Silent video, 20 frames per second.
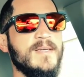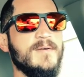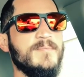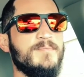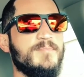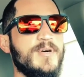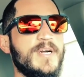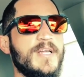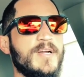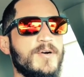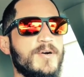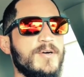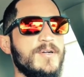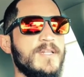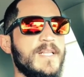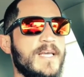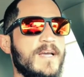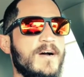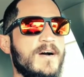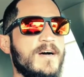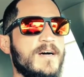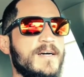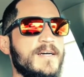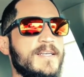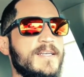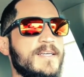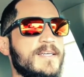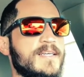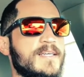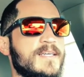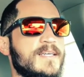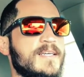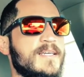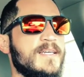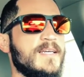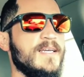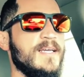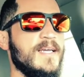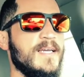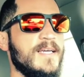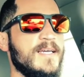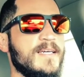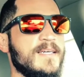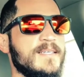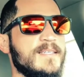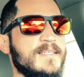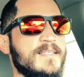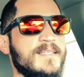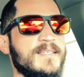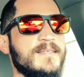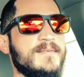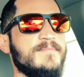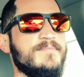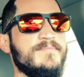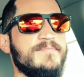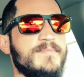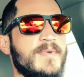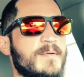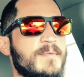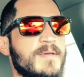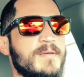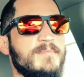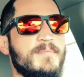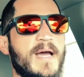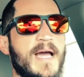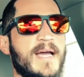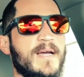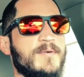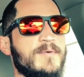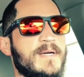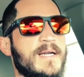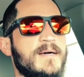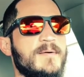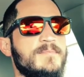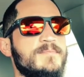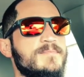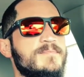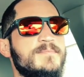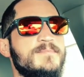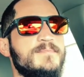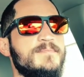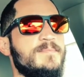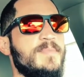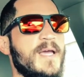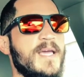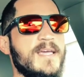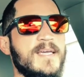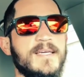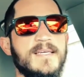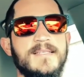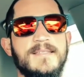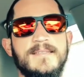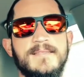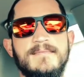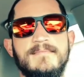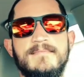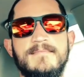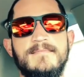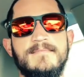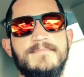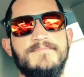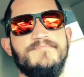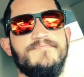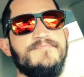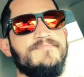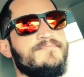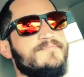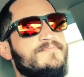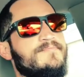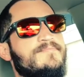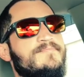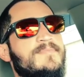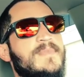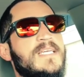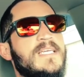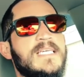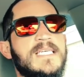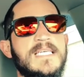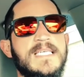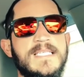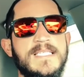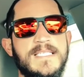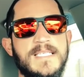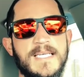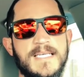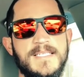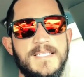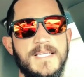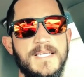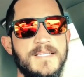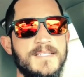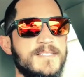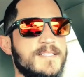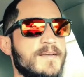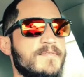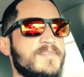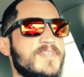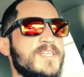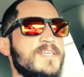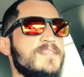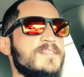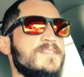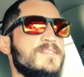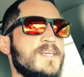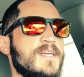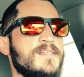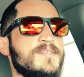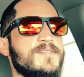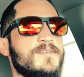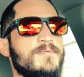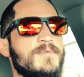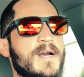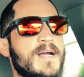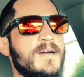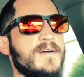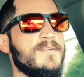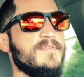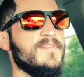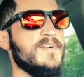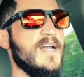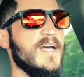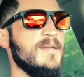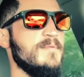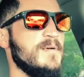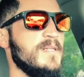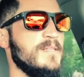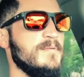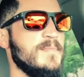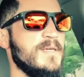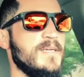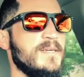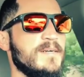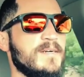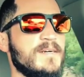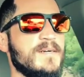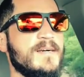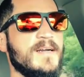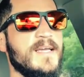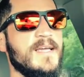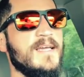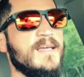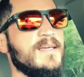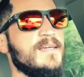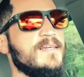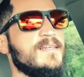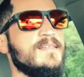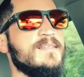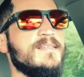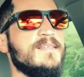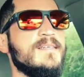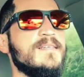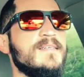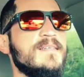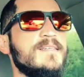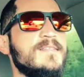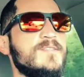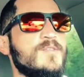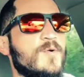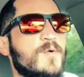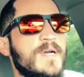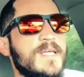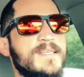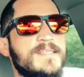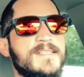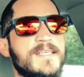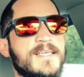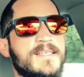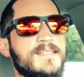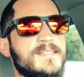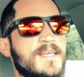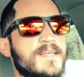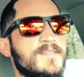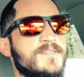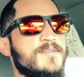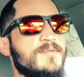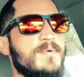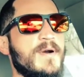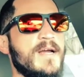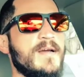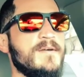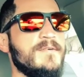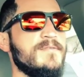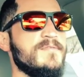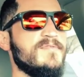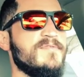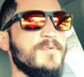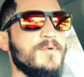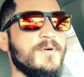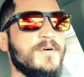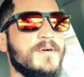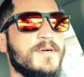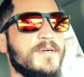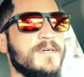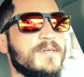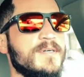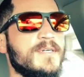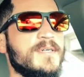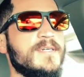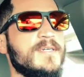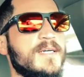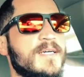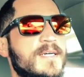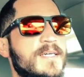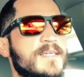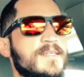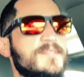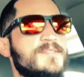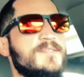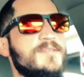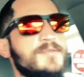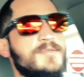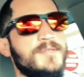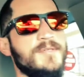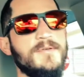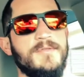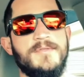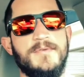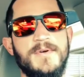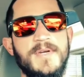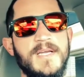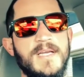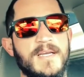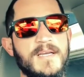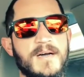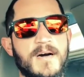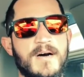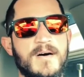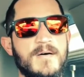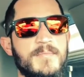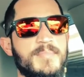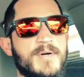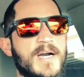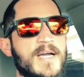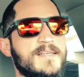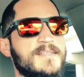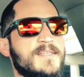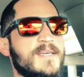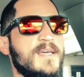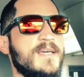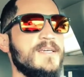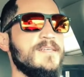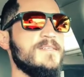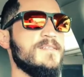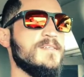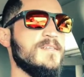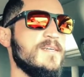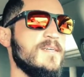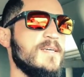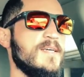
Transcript: pretty early on. And I mean, back when I'm paying 16, 17 cents a round for 9mm and 26 cents a round for 223, all brass cased.